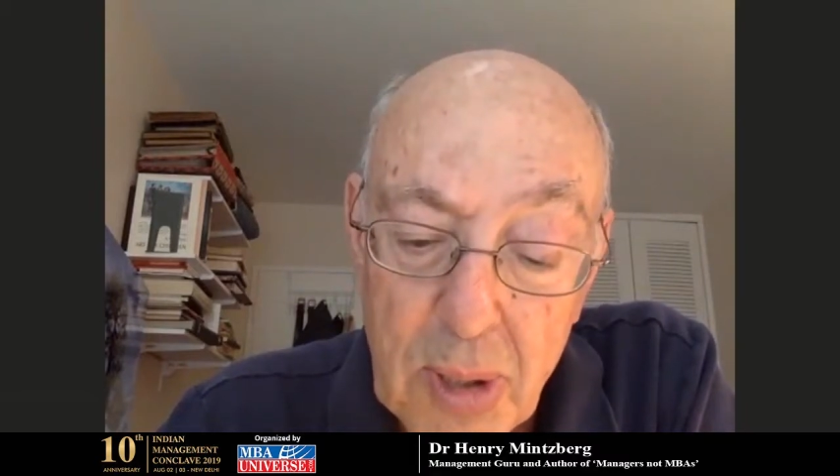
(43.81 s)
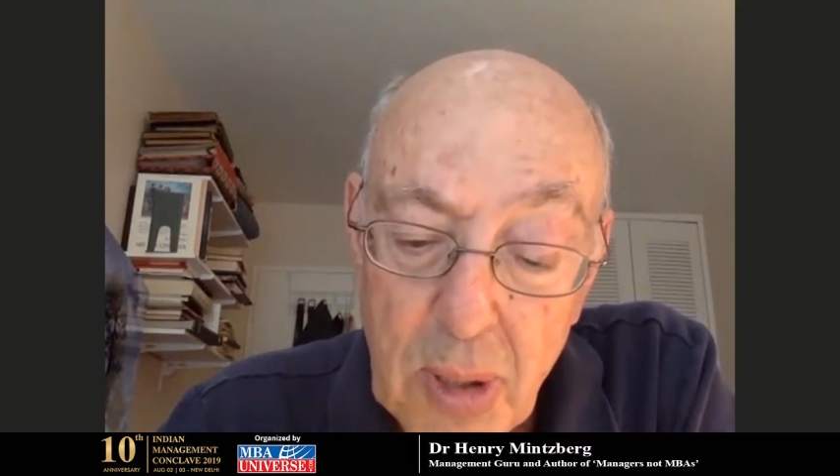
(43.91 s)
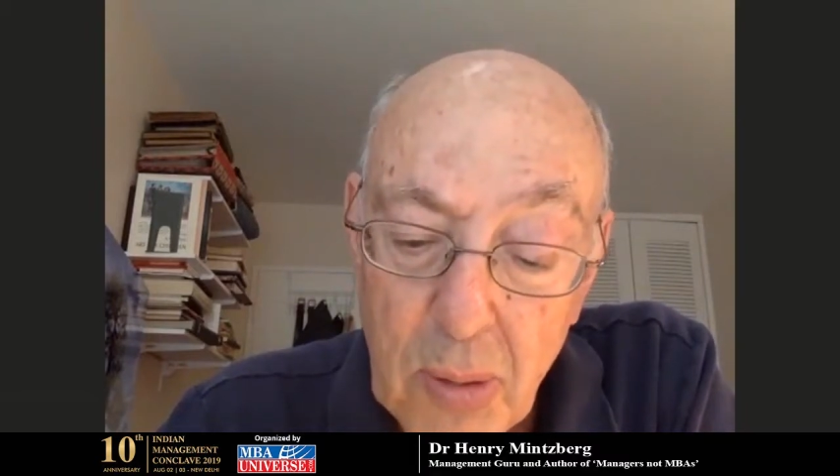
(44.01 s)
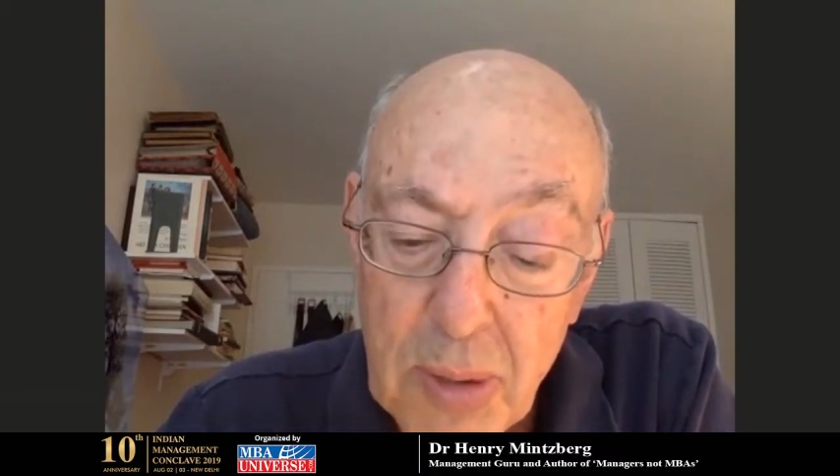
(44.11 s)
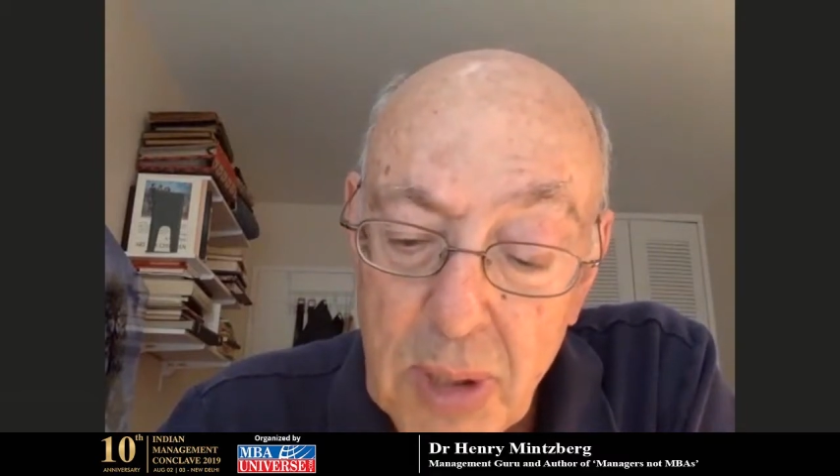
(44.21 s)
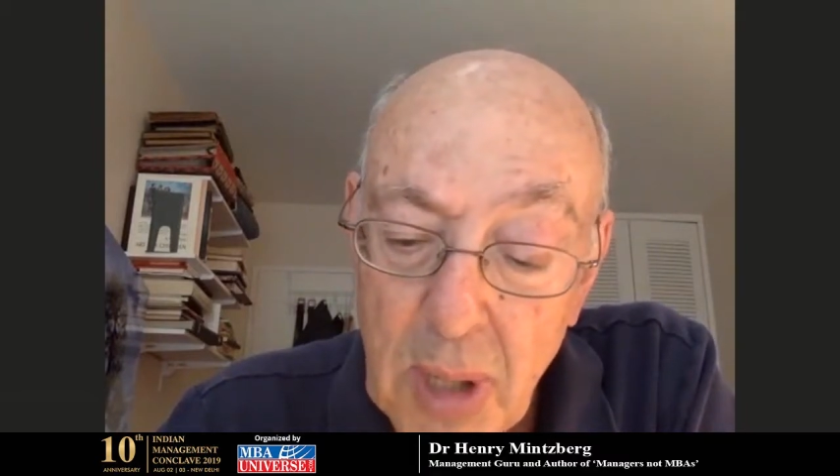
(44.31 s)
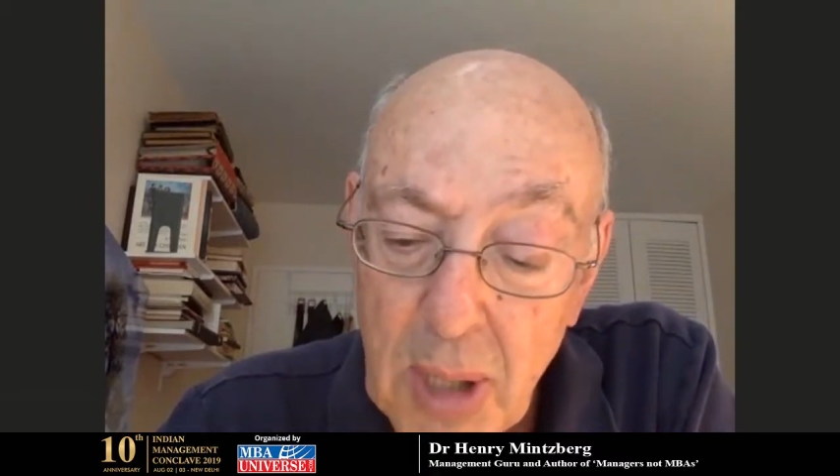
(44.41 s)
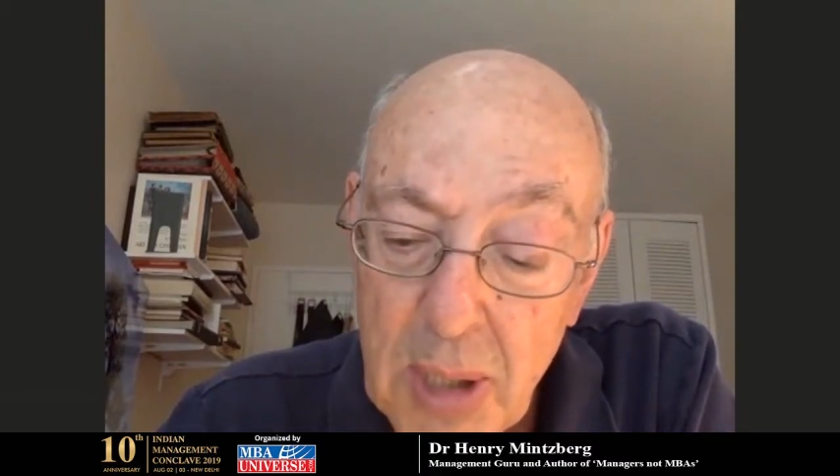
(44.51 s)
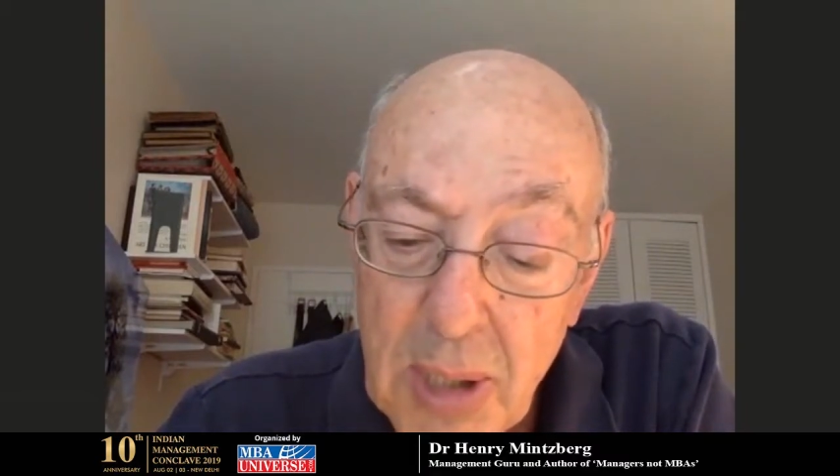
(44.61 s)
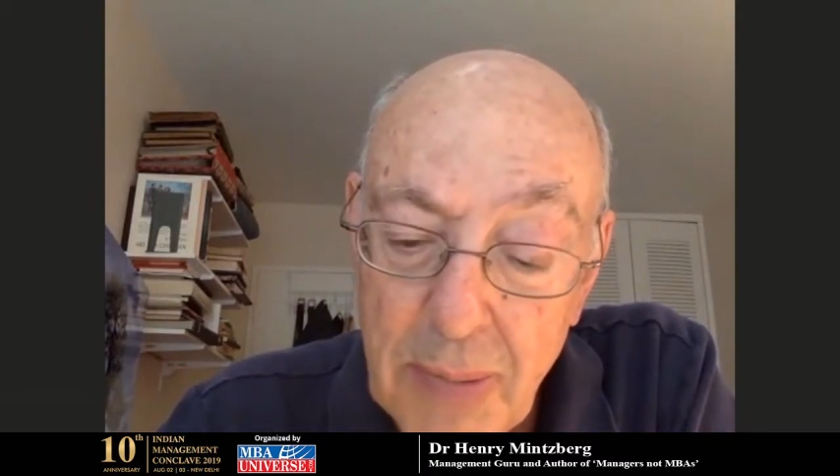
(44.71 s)
So it's not
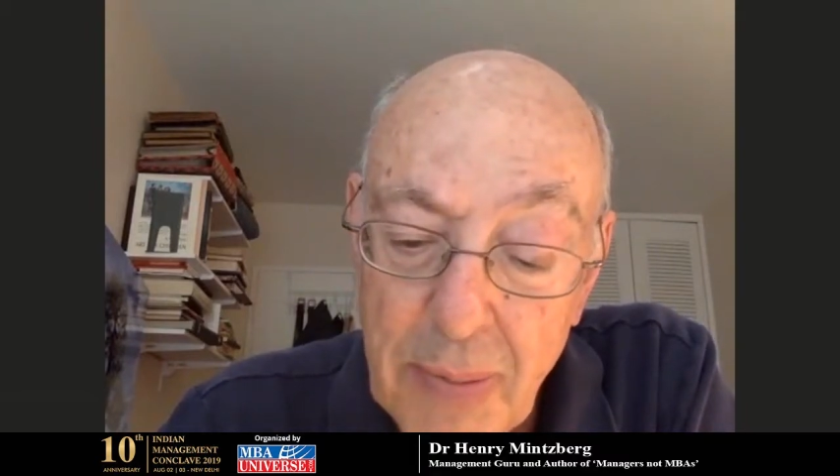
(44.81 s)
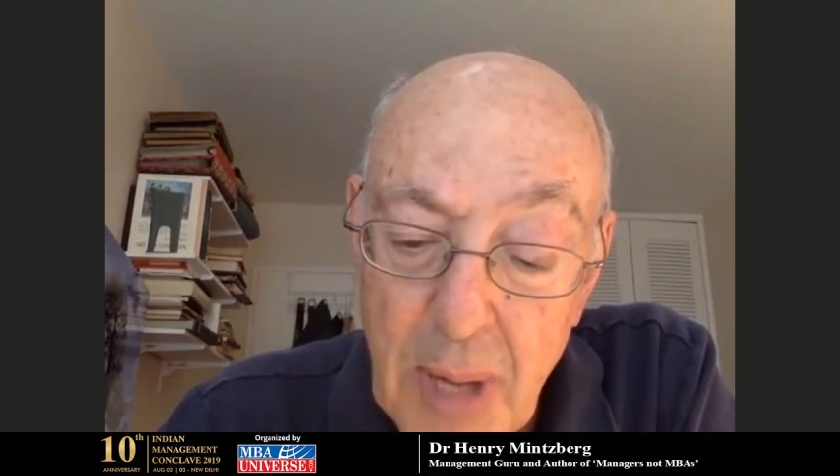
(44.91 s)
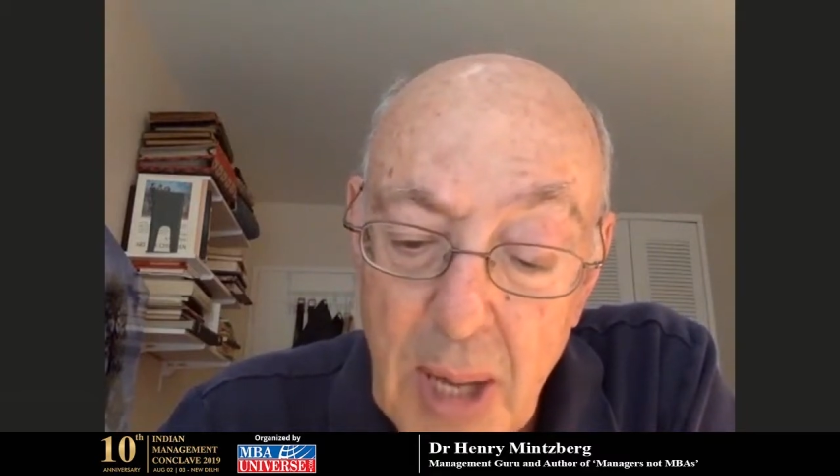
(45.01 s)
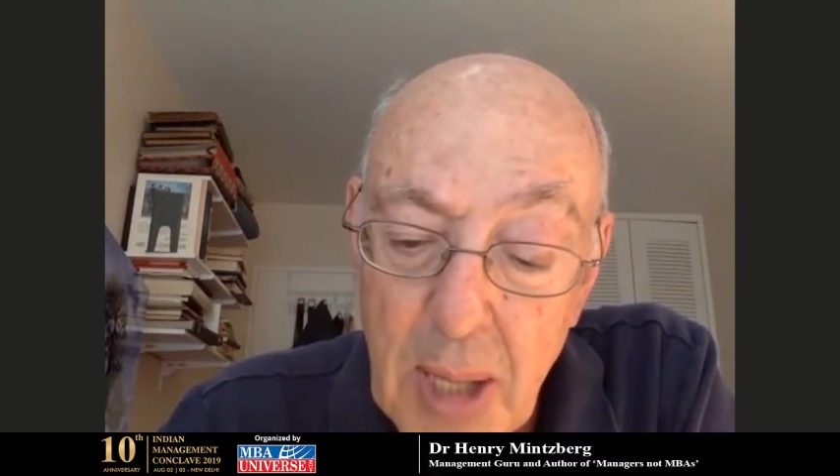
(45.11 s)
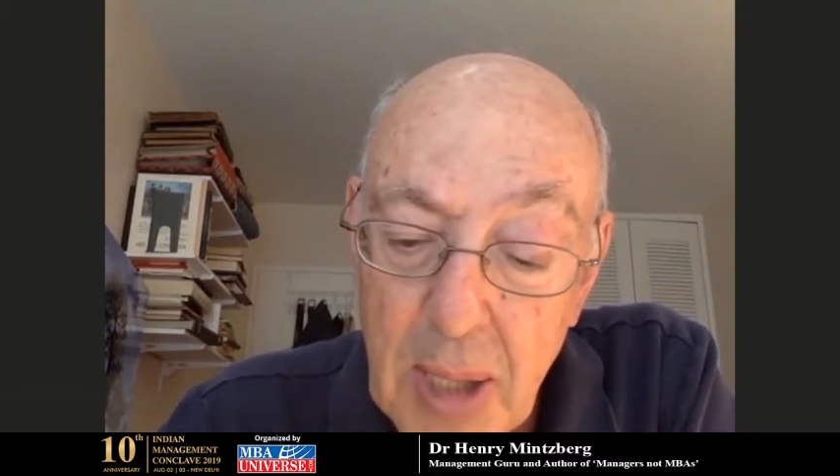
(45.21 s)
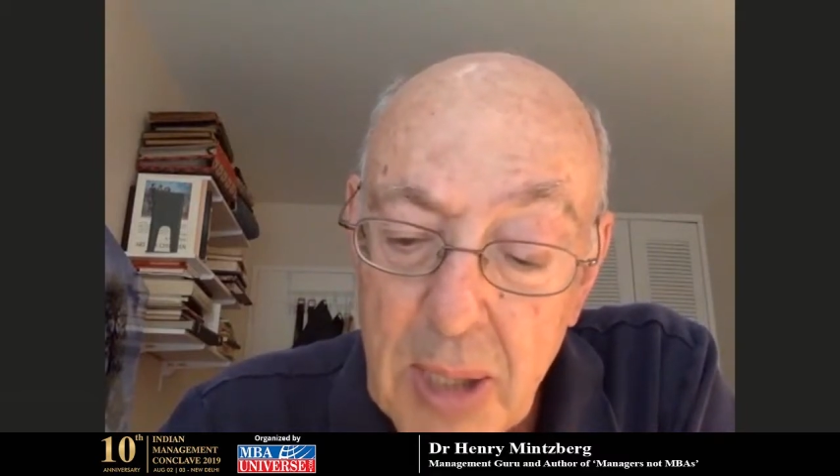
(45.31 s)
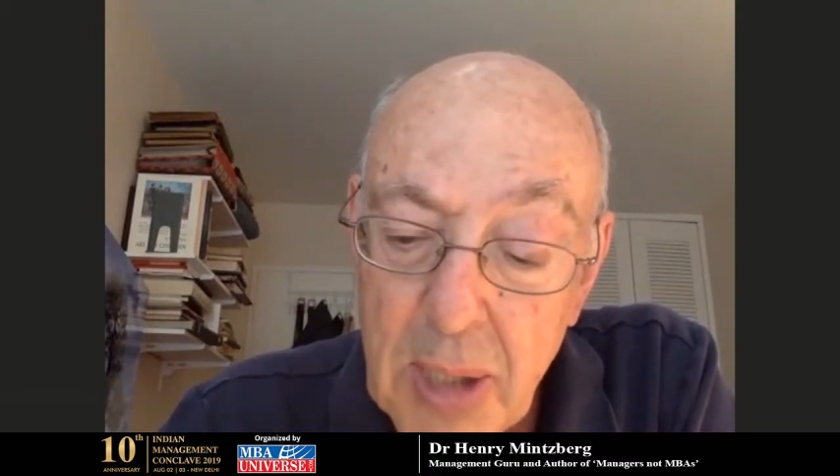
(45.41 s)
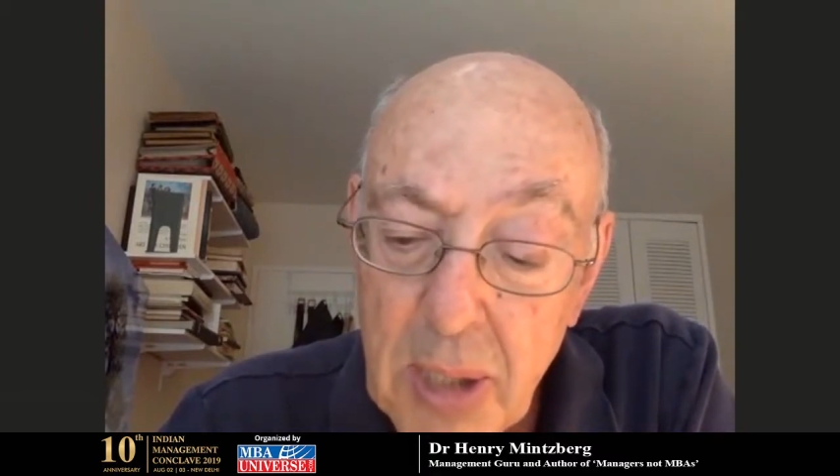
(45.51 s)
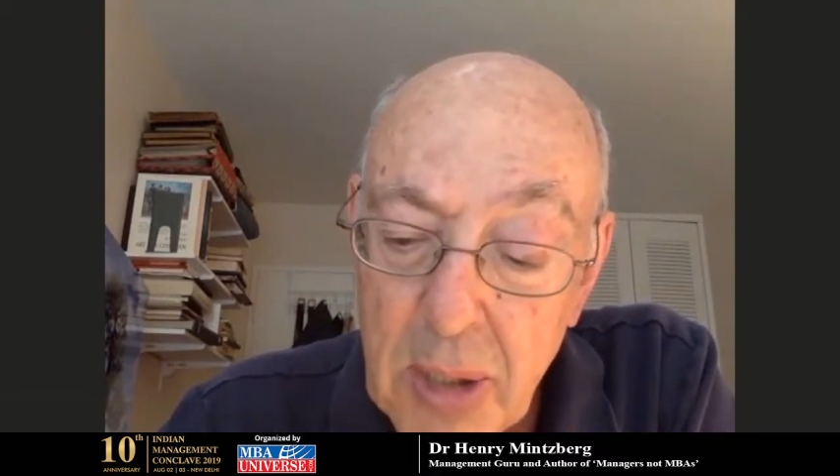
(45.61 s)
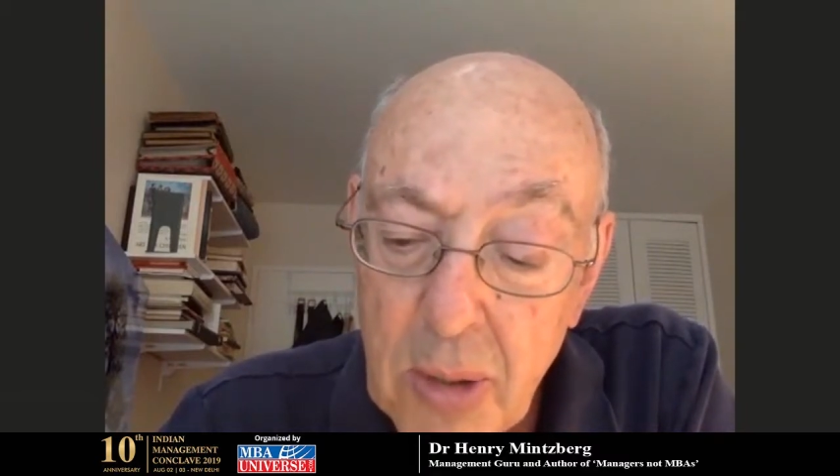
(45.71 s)
as if this
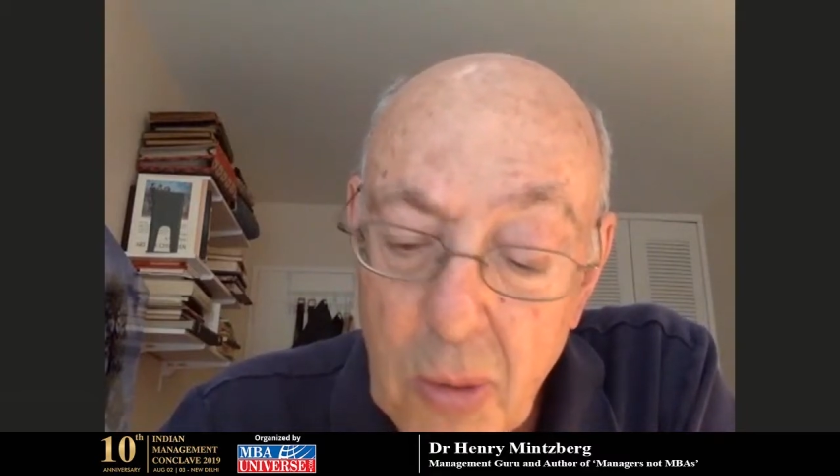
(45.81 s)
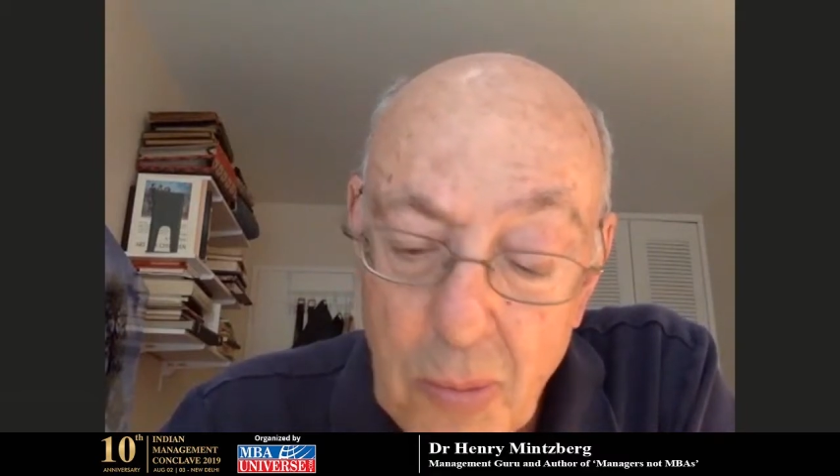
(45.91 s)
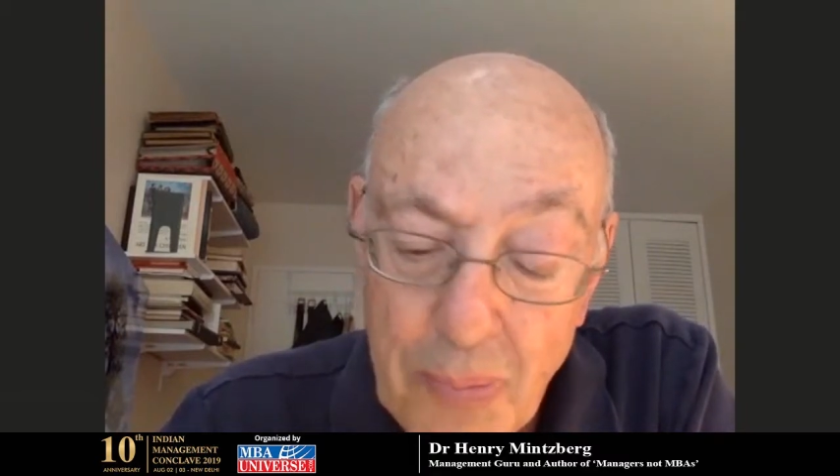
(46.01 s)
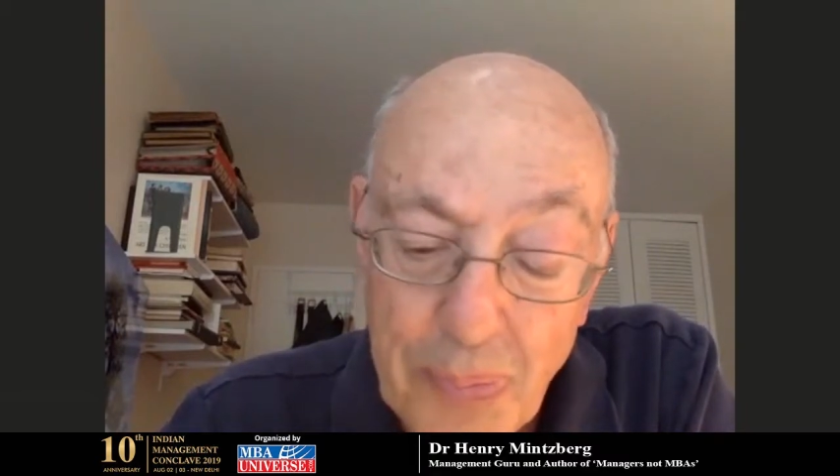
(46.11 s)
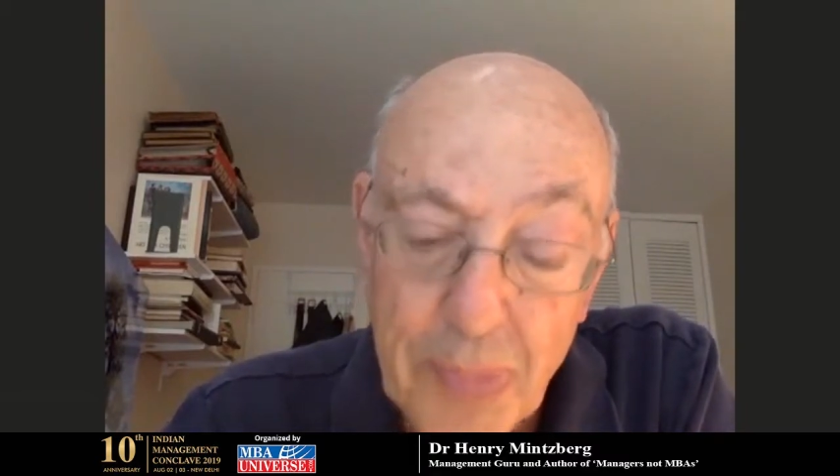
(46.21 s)
is new.